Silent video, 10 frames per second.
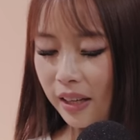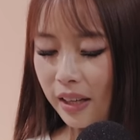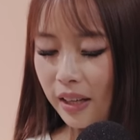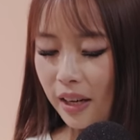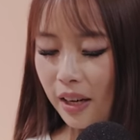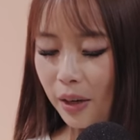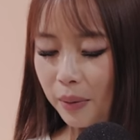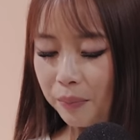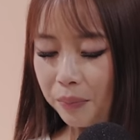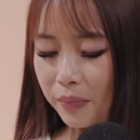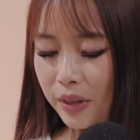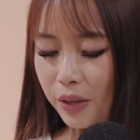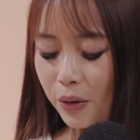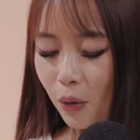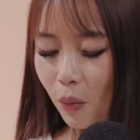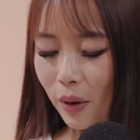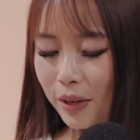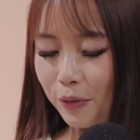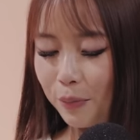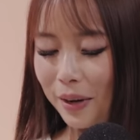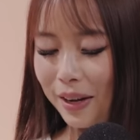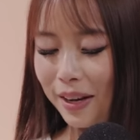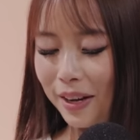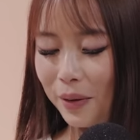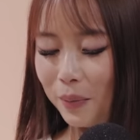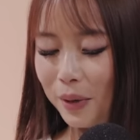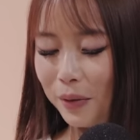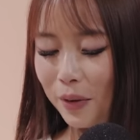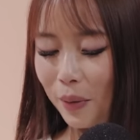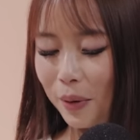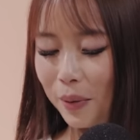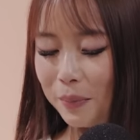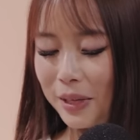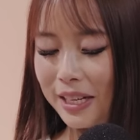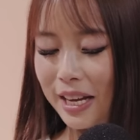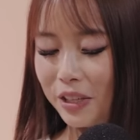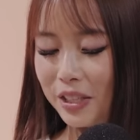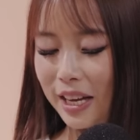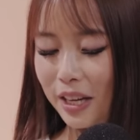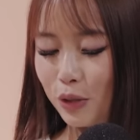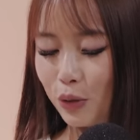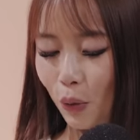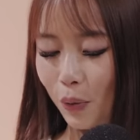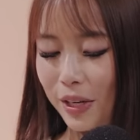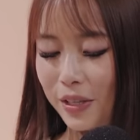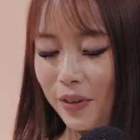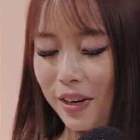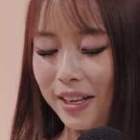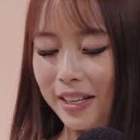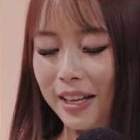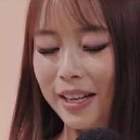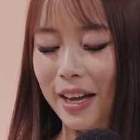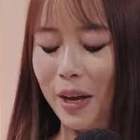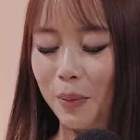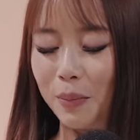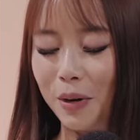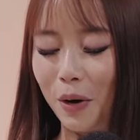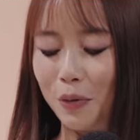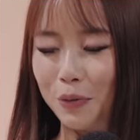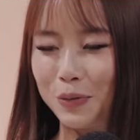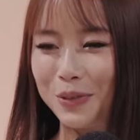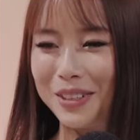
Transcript: Mm-hmm. You know, one of our PD actually has stories, right, of